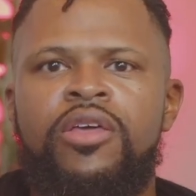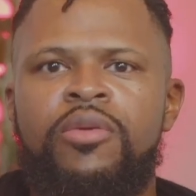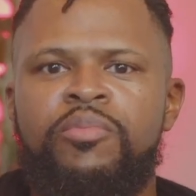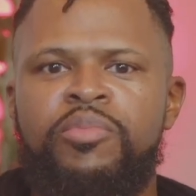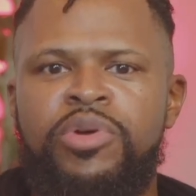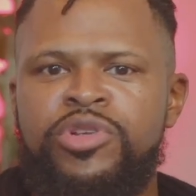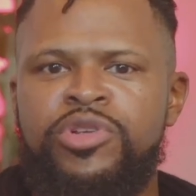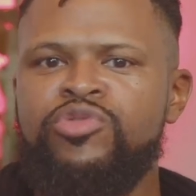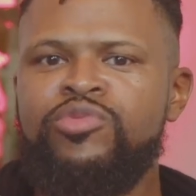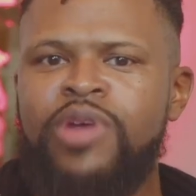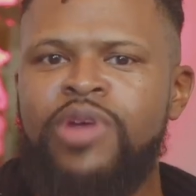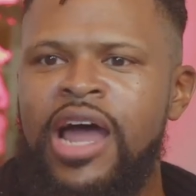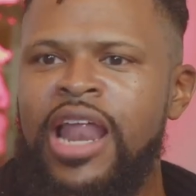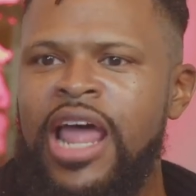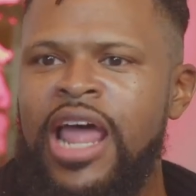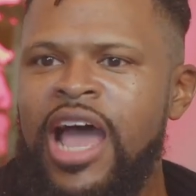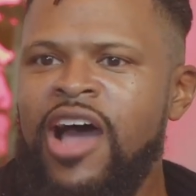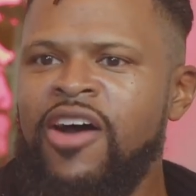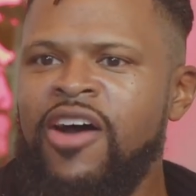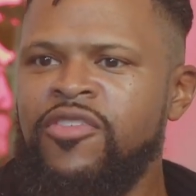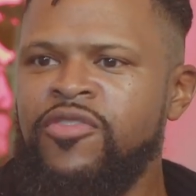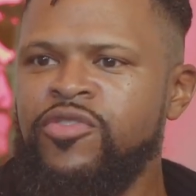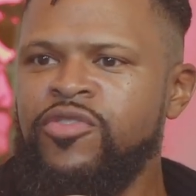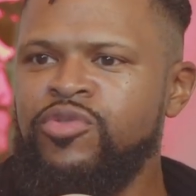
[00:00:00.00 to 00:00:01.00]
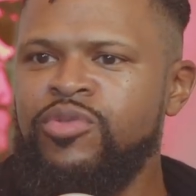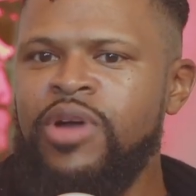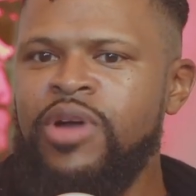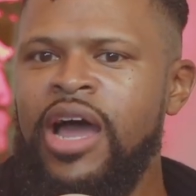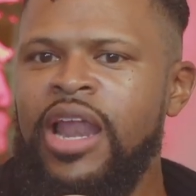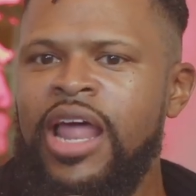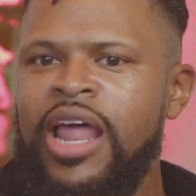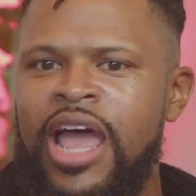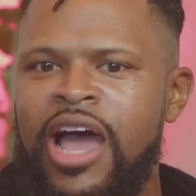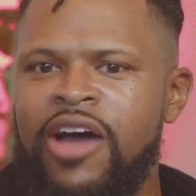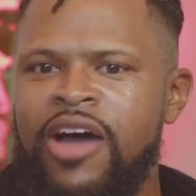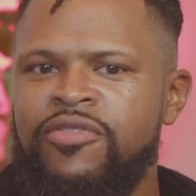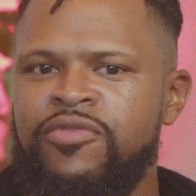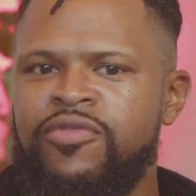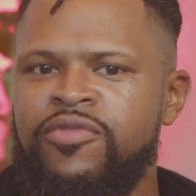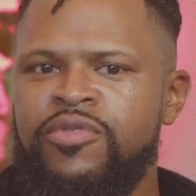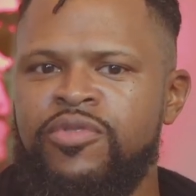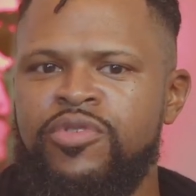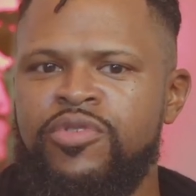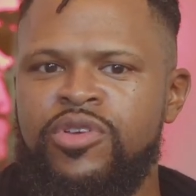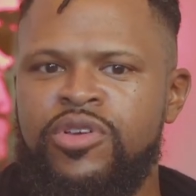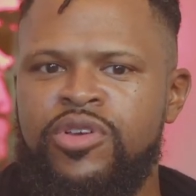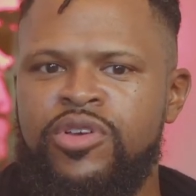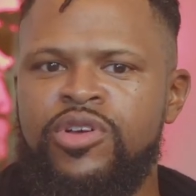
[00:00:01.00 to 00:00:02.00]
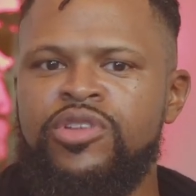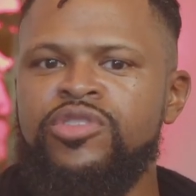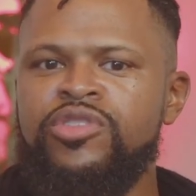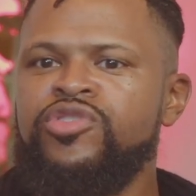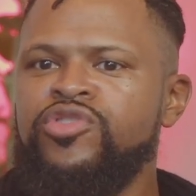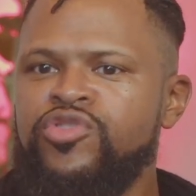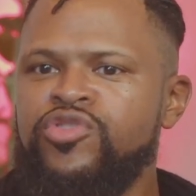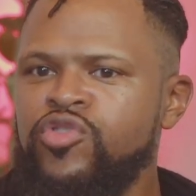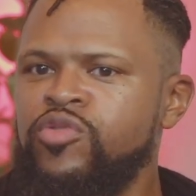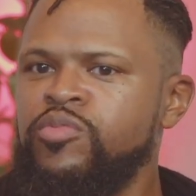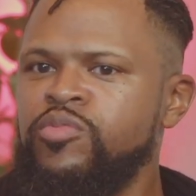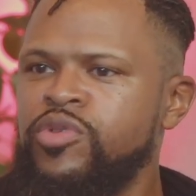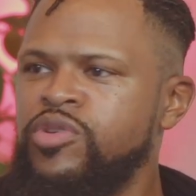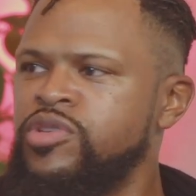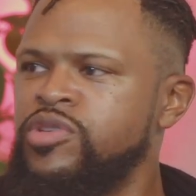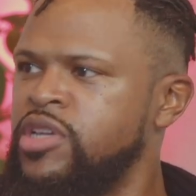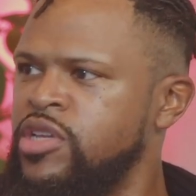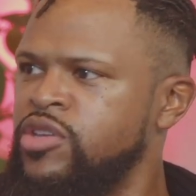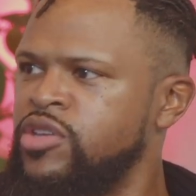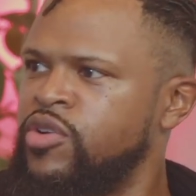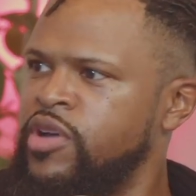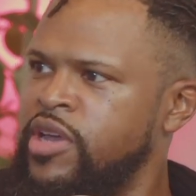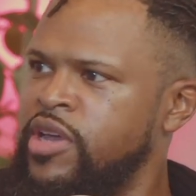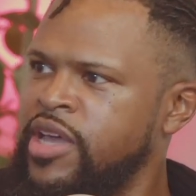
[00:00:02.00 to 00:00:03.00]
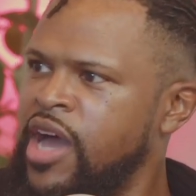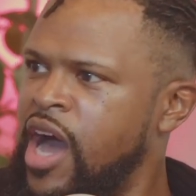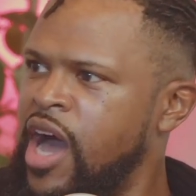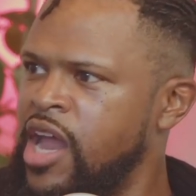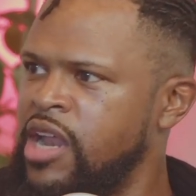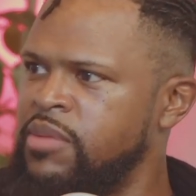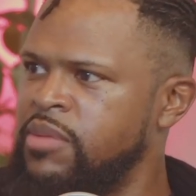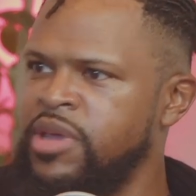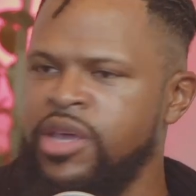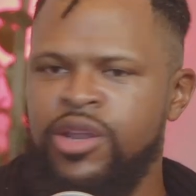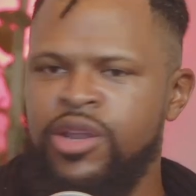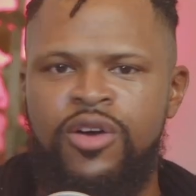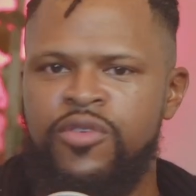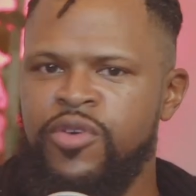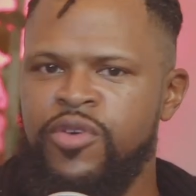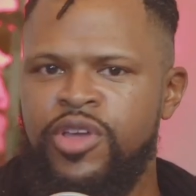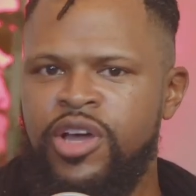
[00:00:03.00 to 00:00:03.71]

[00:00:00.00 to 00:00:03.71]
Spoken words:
But you gotta have consumers in your economy in order for